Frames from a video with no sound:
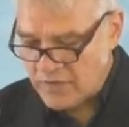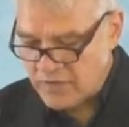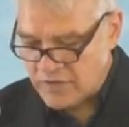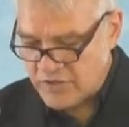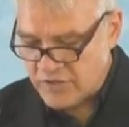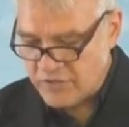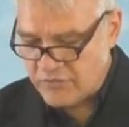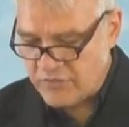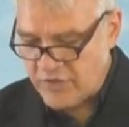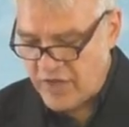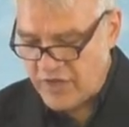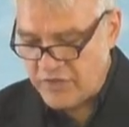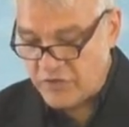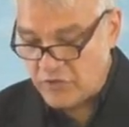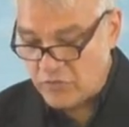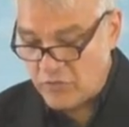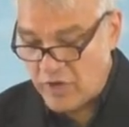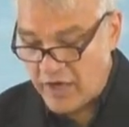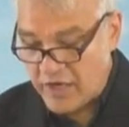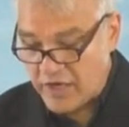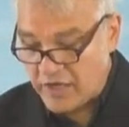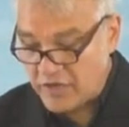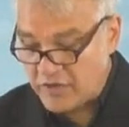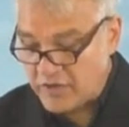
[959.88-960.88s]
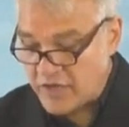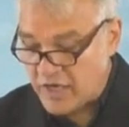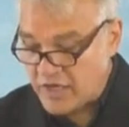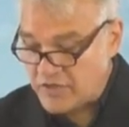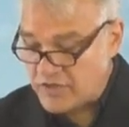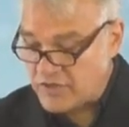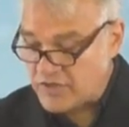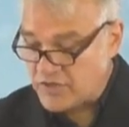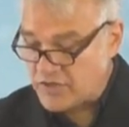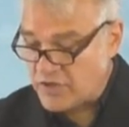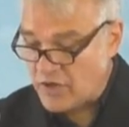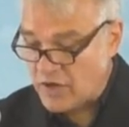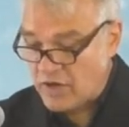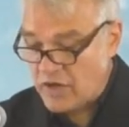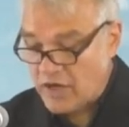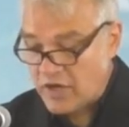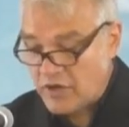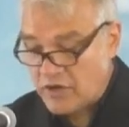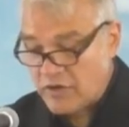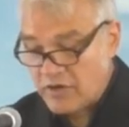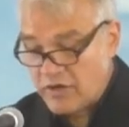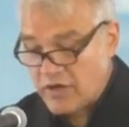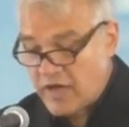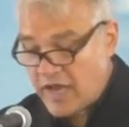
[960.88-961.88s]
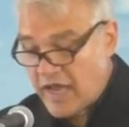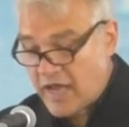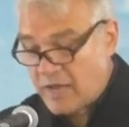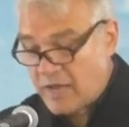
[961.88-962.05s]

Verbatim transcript: It's the faith that recognizes our utter and